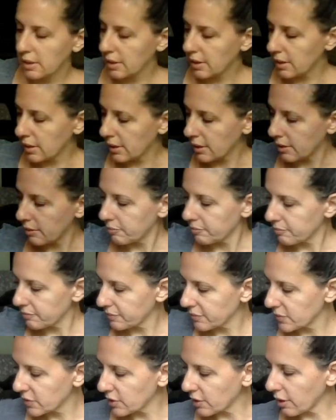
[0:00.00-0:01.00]
Um,
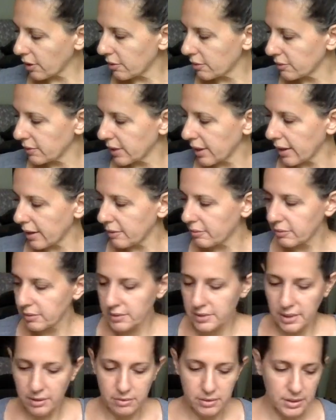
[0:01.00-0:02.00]
so yeah, we'll
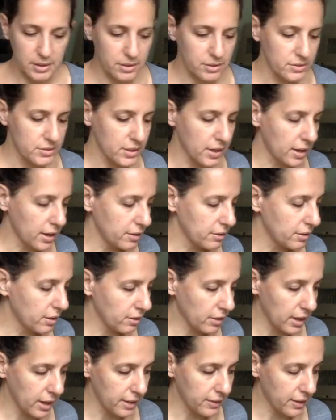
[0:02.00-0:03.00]
definitely use that.
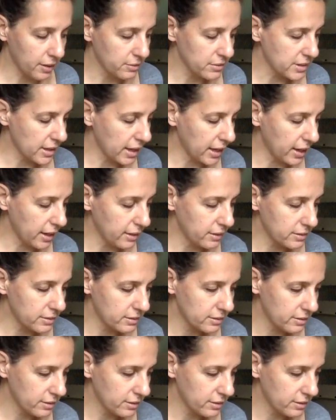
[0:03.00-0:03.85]
Okay, that was eight.